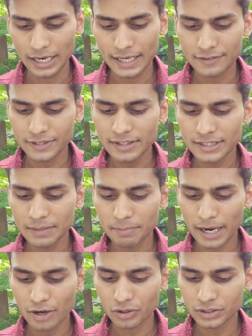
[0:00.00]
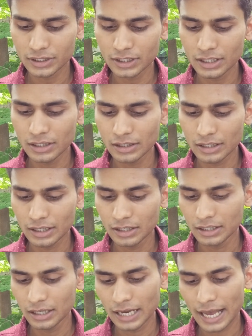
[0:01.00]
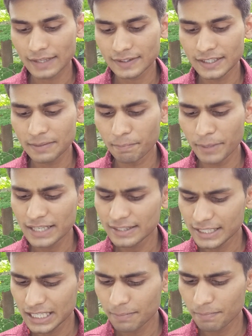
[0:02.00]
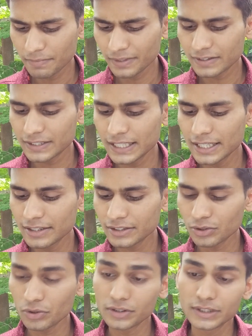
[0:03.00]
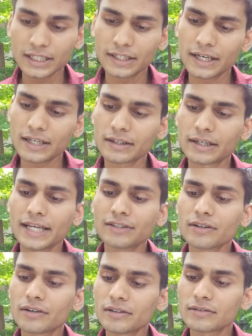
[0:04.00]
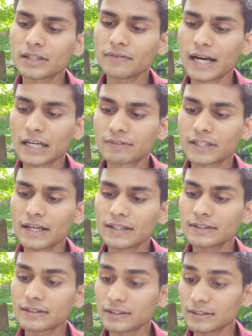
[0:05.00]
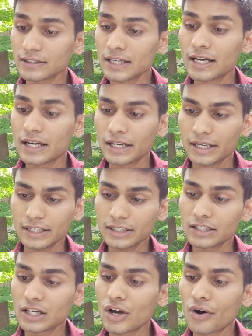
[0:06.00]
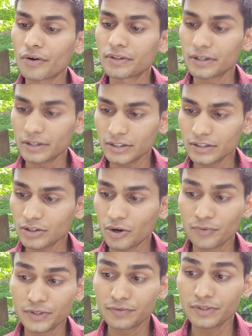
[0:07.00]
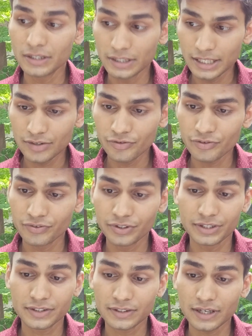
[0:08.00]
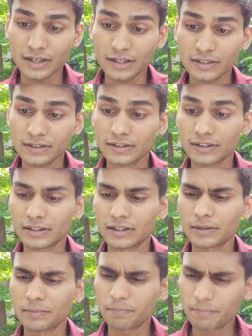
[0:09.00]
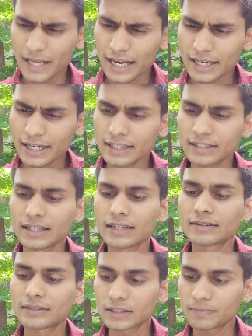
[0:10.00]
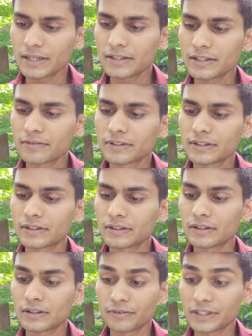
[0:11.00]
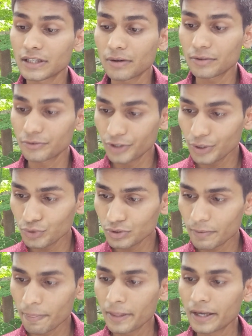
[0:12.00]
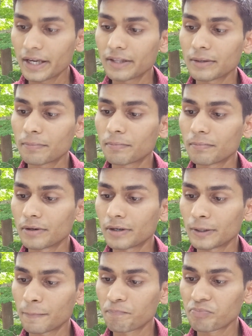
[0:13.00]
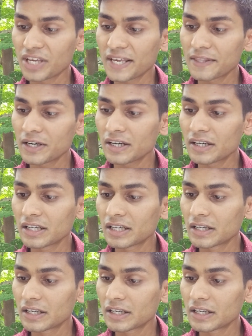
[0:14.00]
As strange and paradoxical as it may seem, the secret is not a secret. Nature herself advertises it on the earth on which we live, the stars, the planets suspended within our views, in the